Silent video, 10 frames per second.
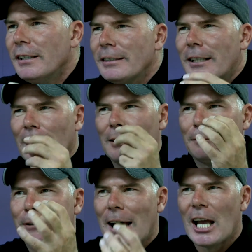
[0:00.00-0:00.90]
kind
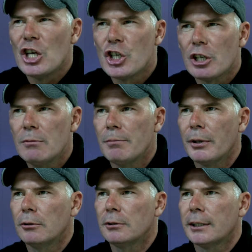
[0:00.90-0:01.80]
of
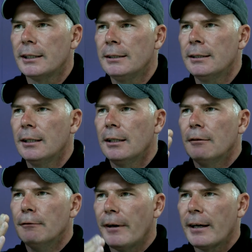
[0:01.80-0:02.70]
tension-building,
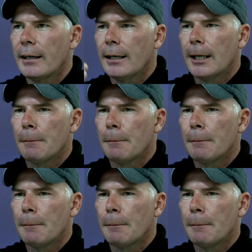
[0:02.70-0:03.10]
very